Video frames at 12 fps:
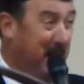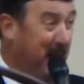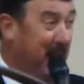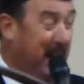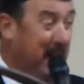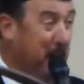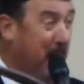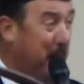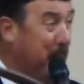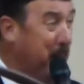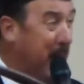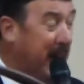Heck, it might have
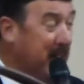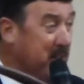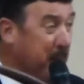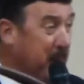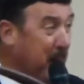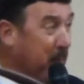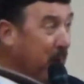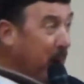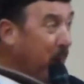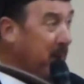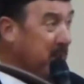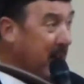been back in September at
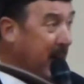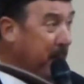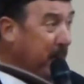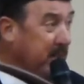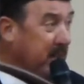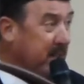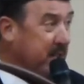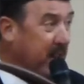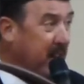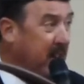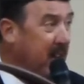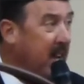one time, wasn't it,
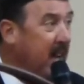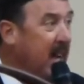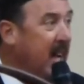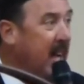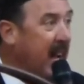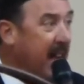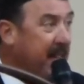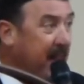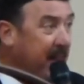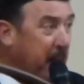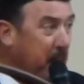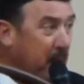Gene? And
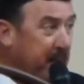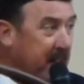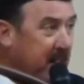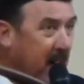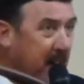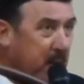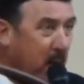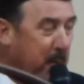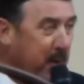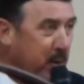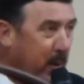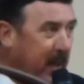then they moved it to
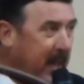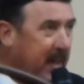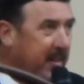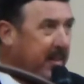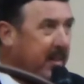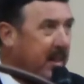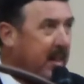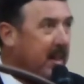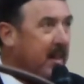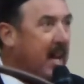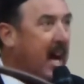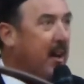October 20th.
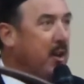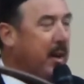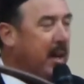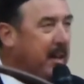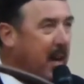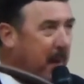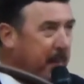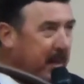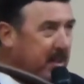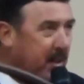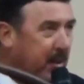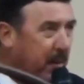Now you can
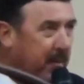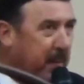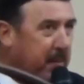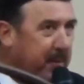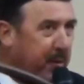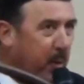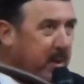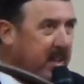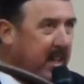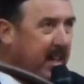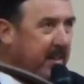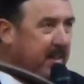comment till November
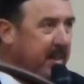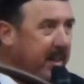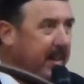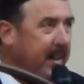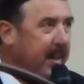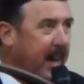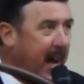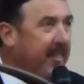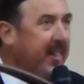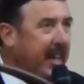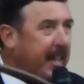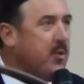14th. I
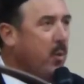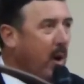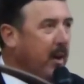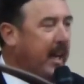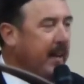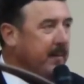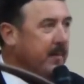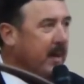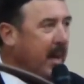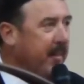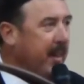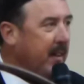think it's working.
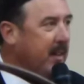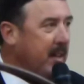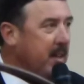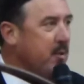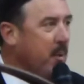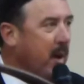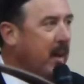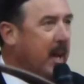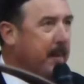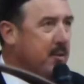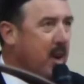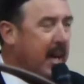I think they just want to
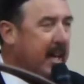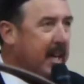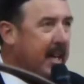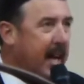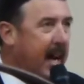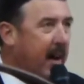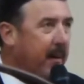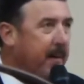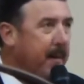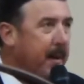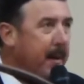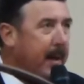keep dragging it out.
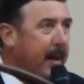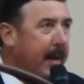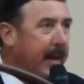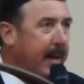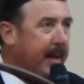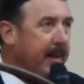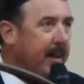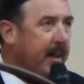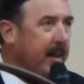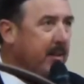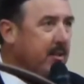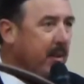And
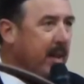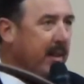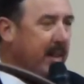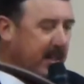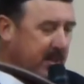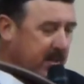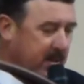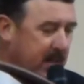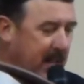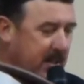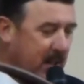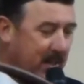so this
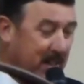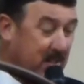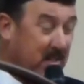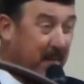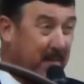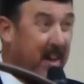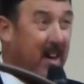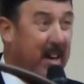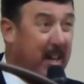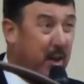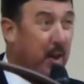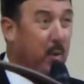is a very
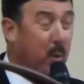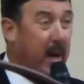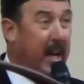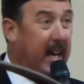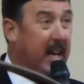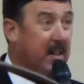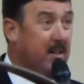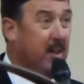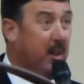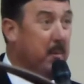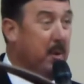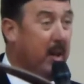good way to
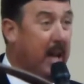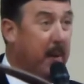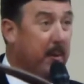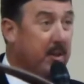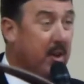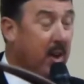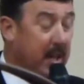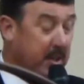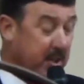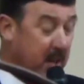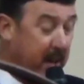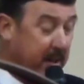communicate with your
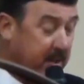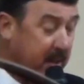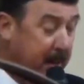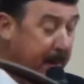legislators.